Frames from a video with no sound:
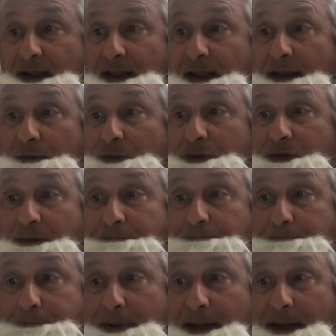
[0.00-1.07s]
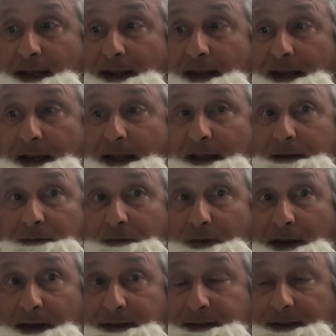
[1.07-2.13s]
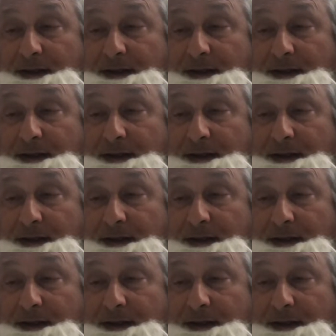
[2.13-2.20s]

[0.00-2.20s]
It was a big and red